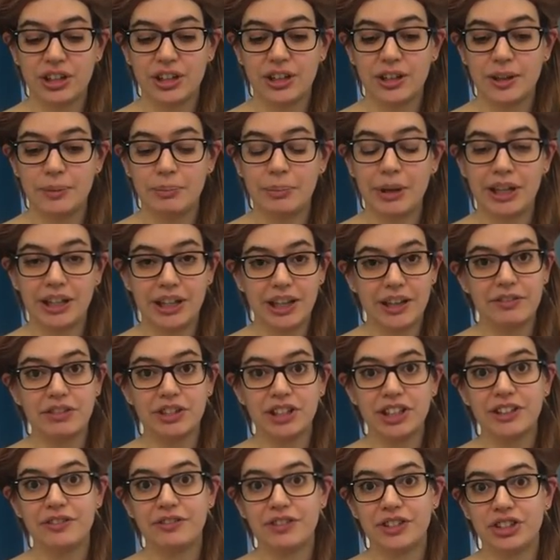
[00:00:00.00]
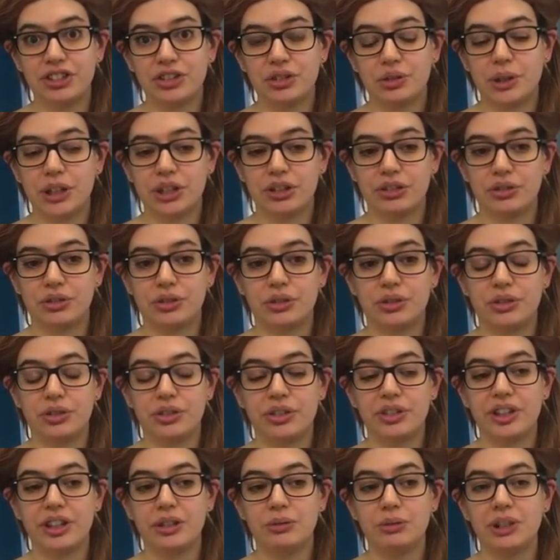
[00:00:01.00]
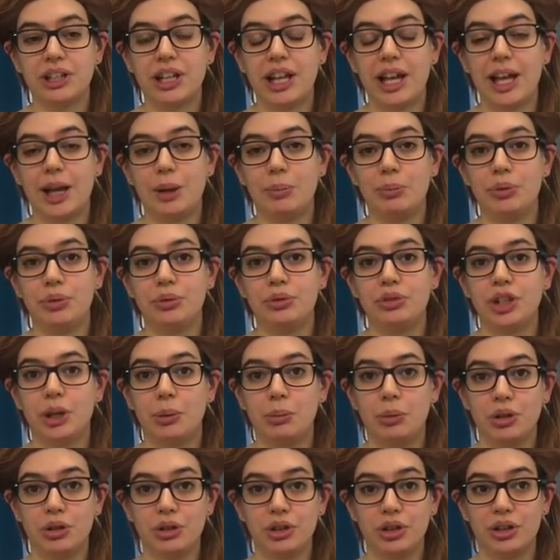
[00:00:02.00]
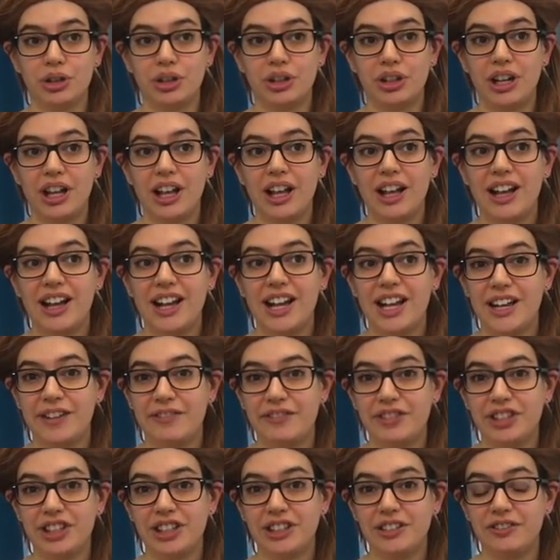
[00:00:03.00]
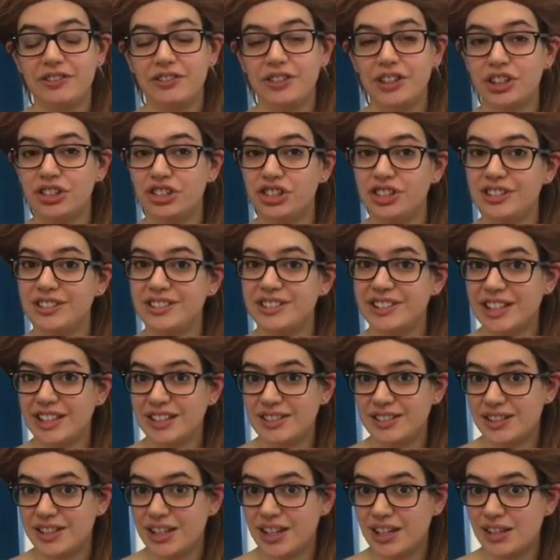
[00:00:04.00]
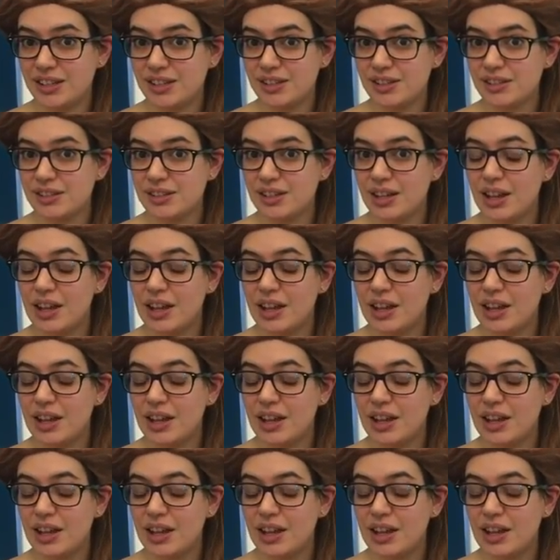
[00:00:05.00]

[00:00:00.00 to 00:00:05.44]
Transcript: uh, my everyday French crash course that will help you double your everyday French in ten days,